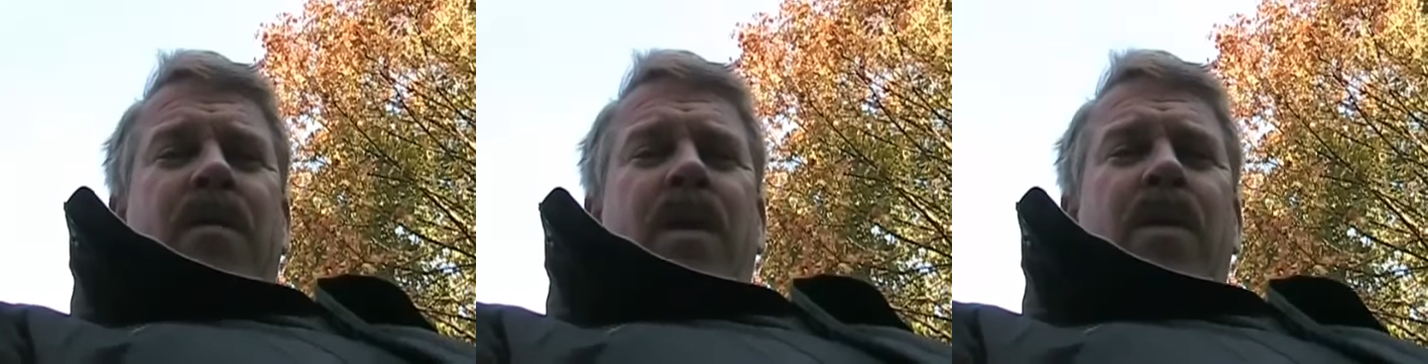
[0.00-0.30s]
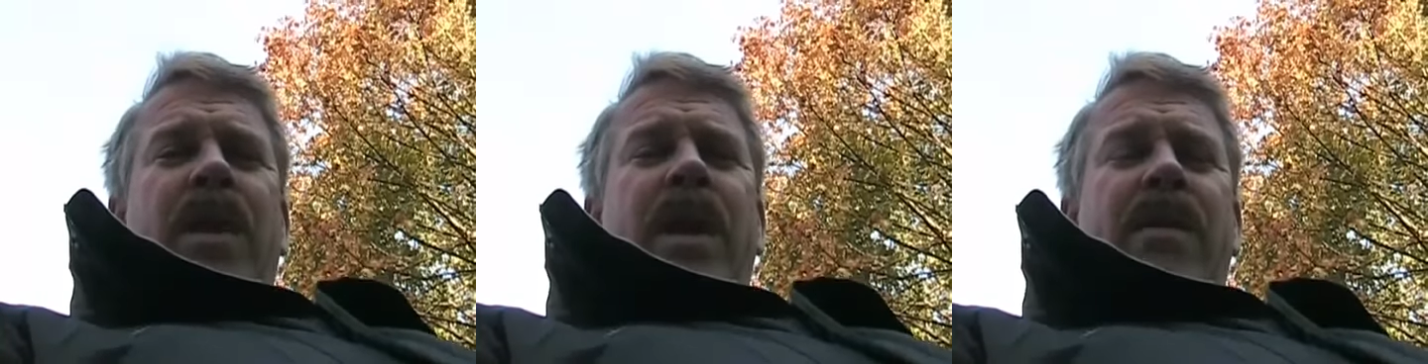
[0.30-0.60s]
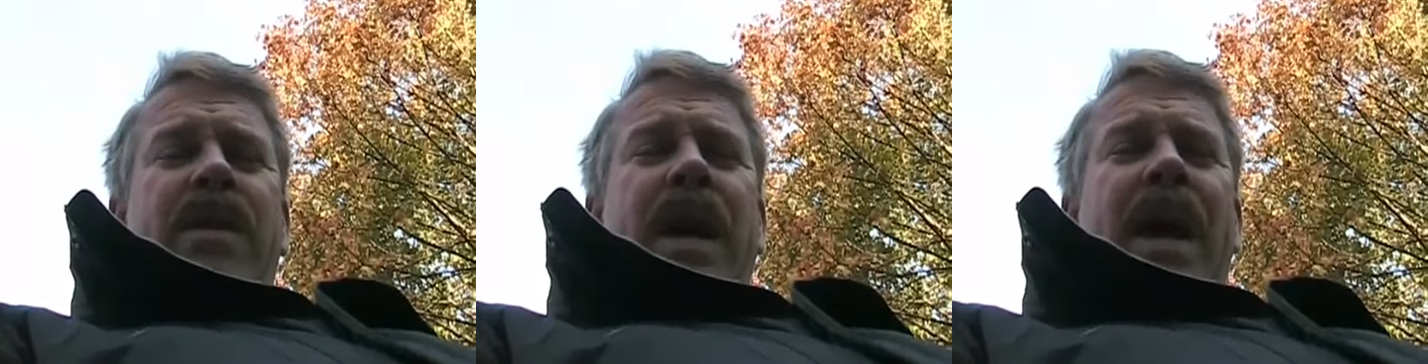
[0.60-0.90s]
We want to
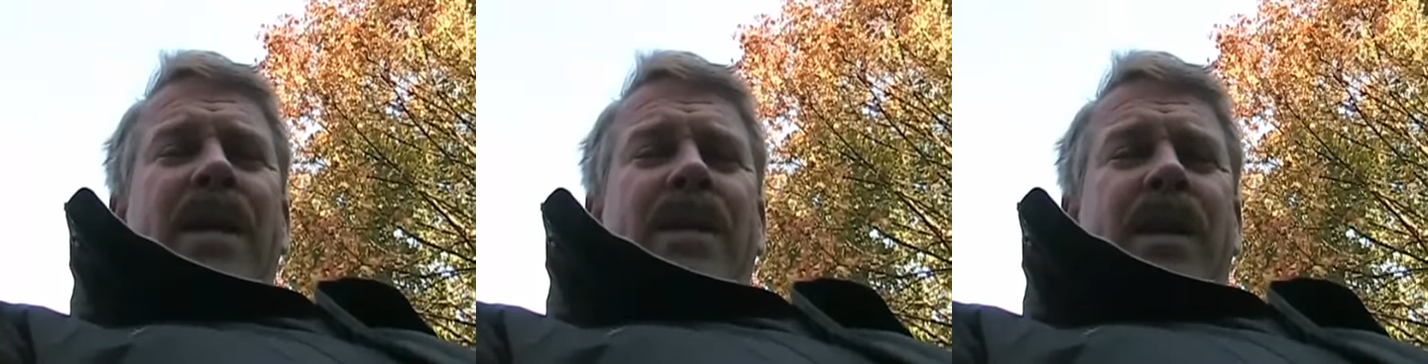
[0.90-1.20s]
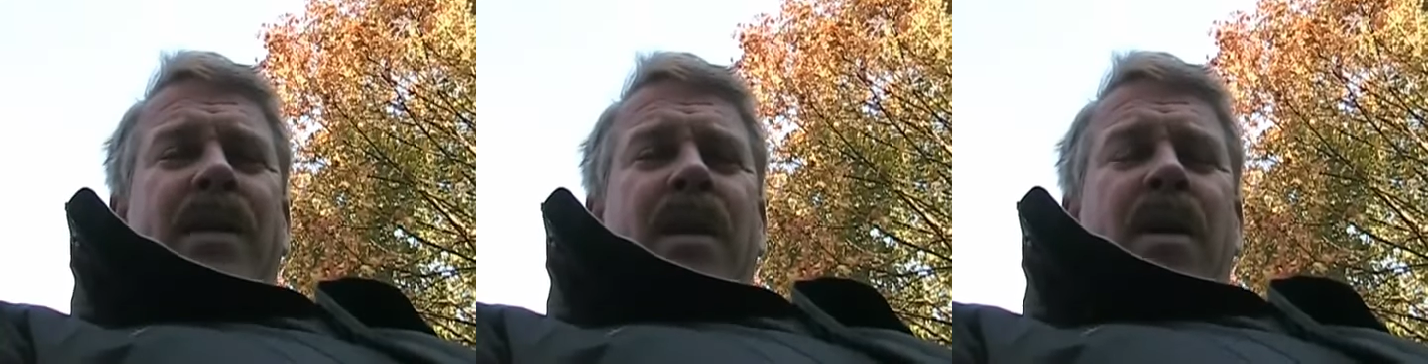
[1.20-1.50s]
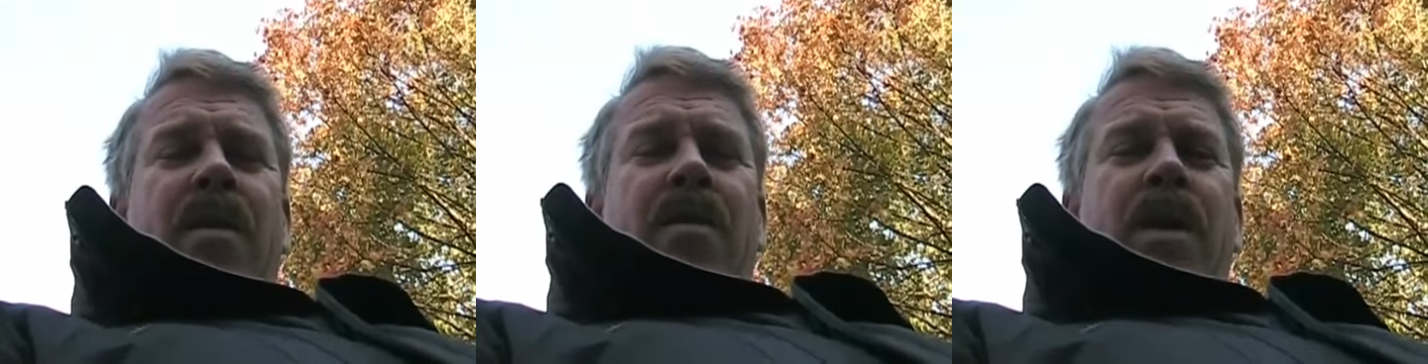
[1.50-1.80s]
hear his accent.
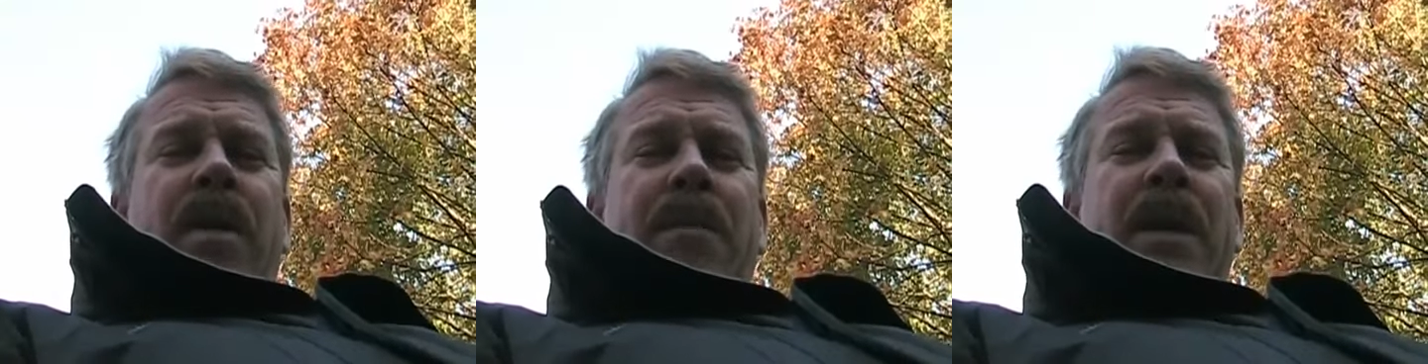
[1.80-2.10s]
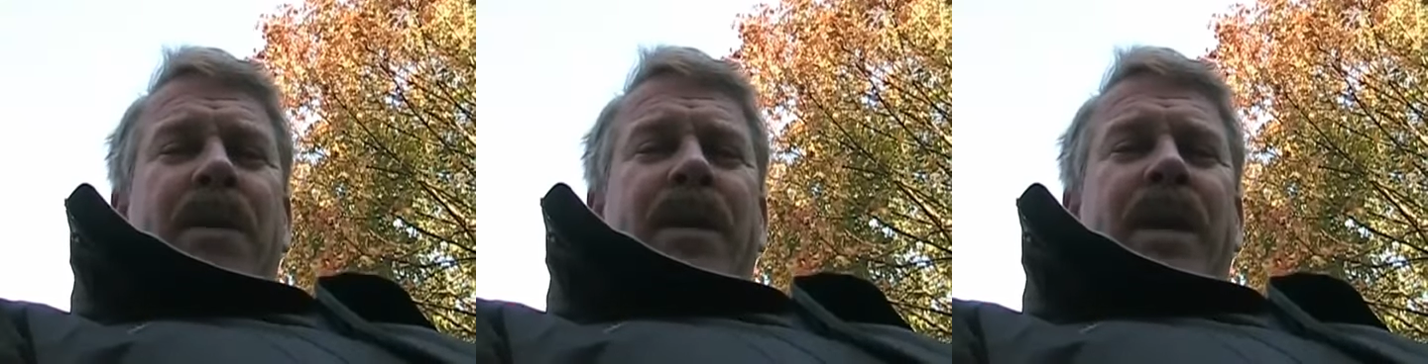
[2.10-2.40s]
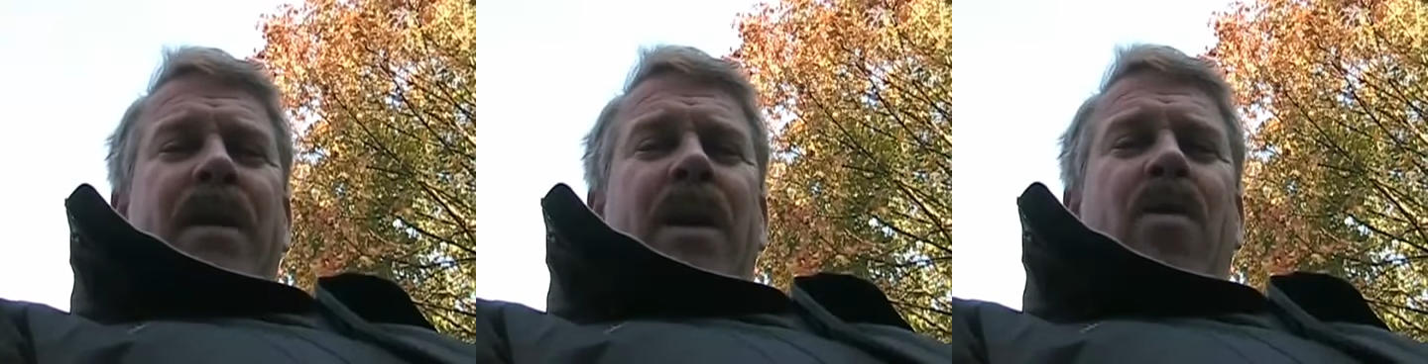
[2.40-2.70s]
We want to be able to
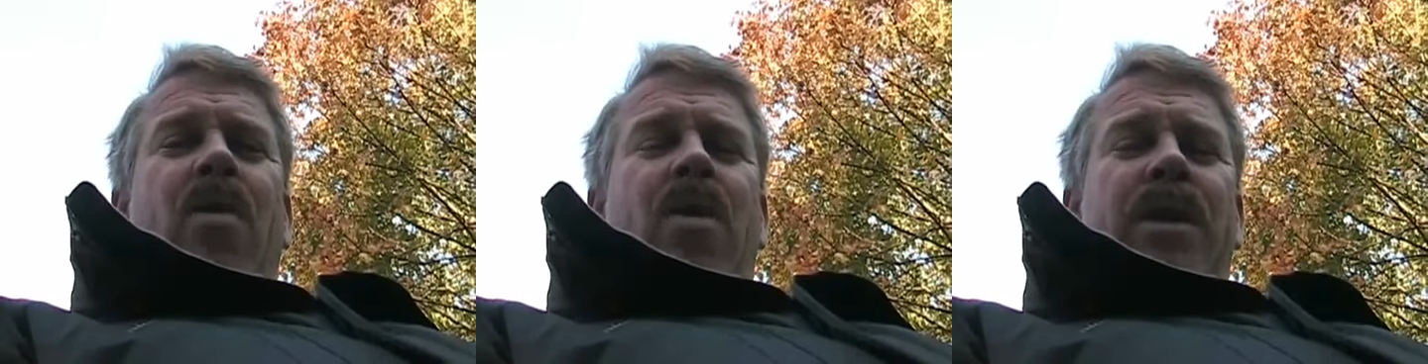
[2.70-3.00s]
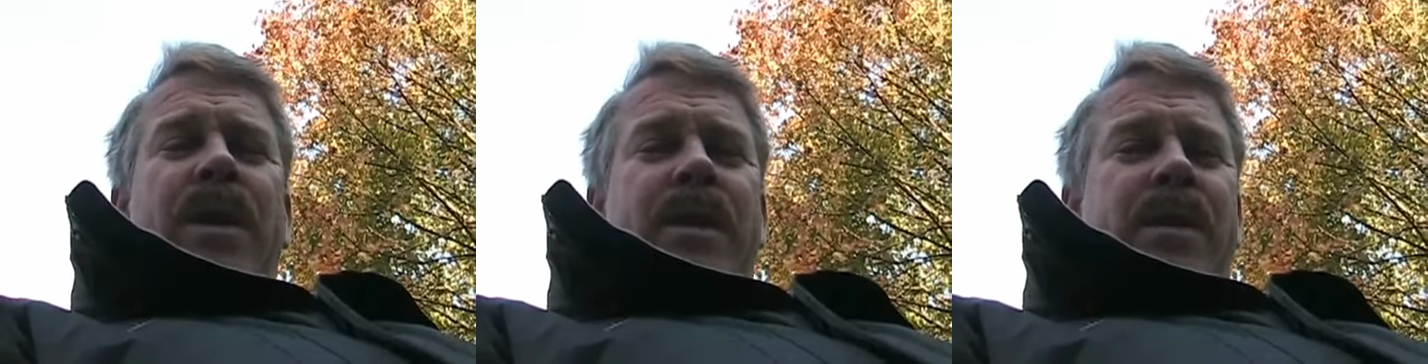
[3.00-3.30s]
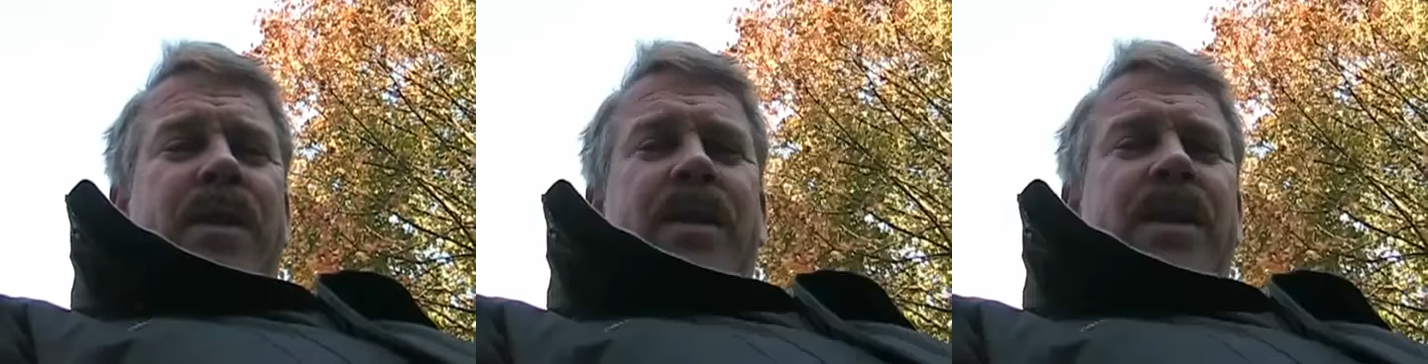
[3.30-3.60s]
tell how old he
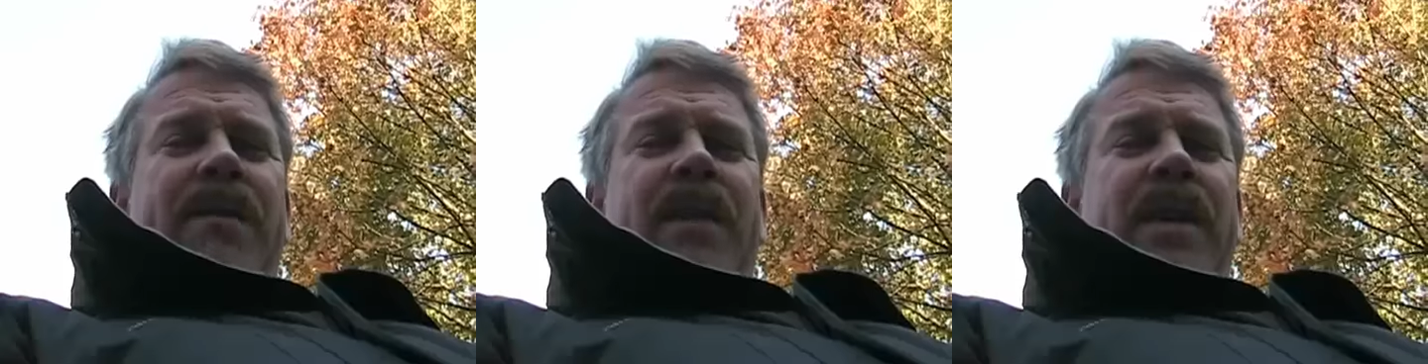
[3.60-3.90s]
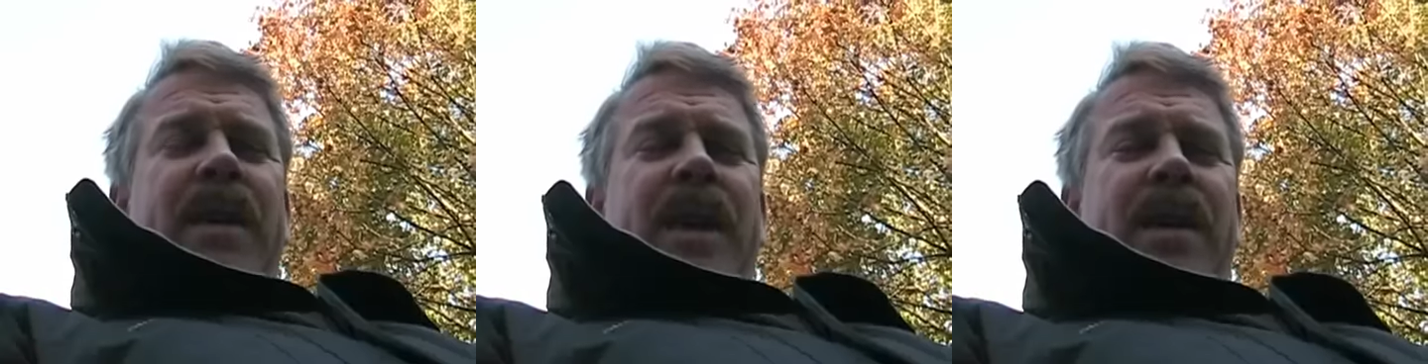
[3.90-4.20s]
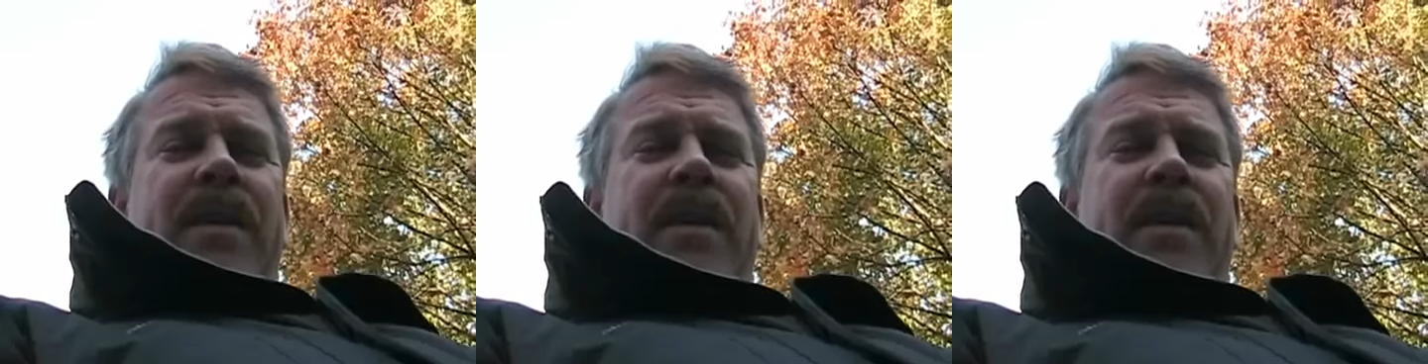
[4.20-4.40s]
is. Just stuff like that.